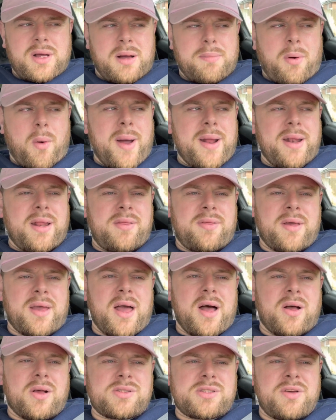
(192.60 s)
anything
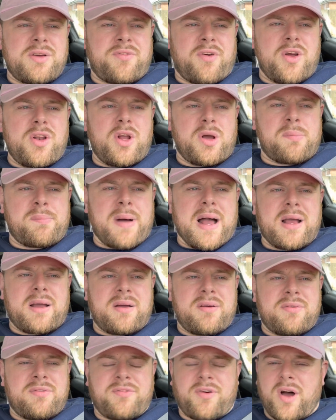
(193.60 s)
else. If I look back
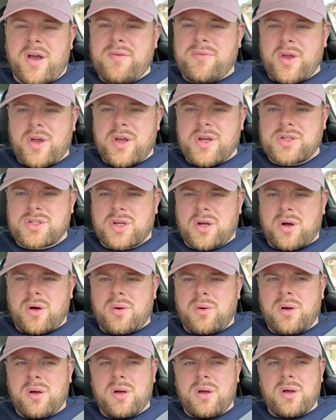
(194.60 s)
5 years
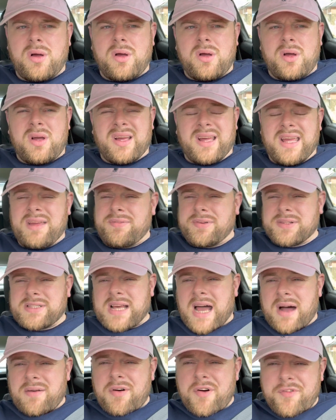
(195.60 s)
ago, even to
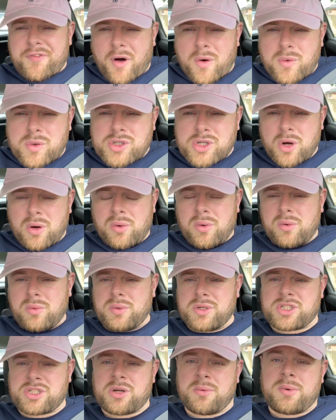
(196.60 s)
have a photo
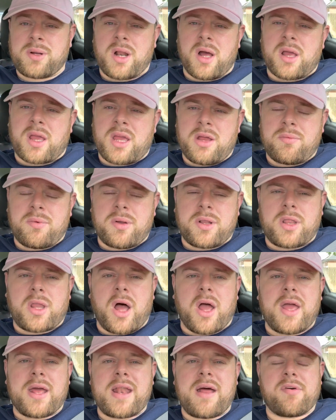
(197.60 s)
with someone like Kieron
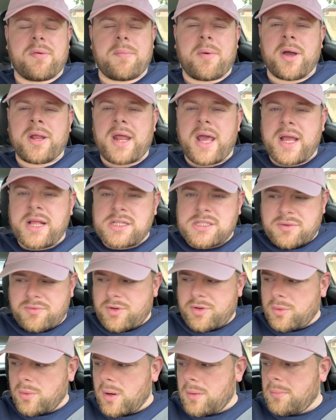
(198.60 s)
Dyer, never mind
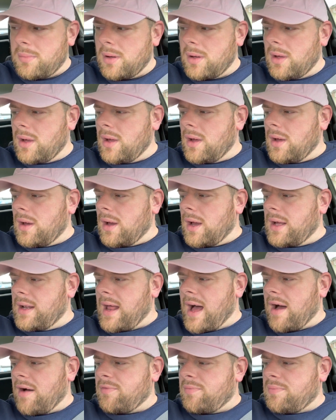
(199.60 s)
interview him and
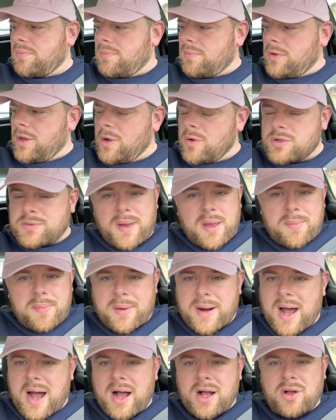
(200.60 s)
have newspaper
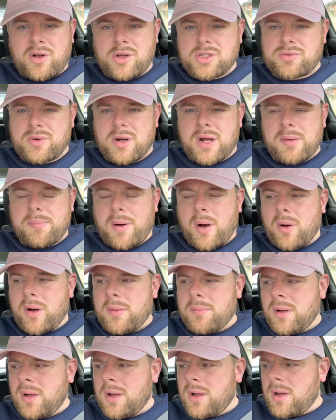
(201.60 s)
articles written about
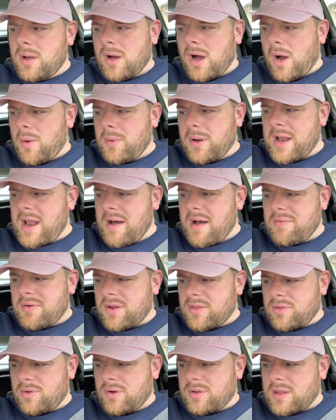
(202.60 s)
him, I would have never
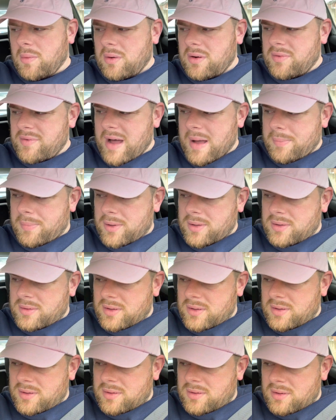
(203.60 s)
thought that would have happened.
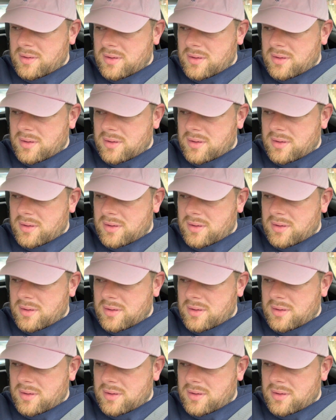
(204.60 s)
And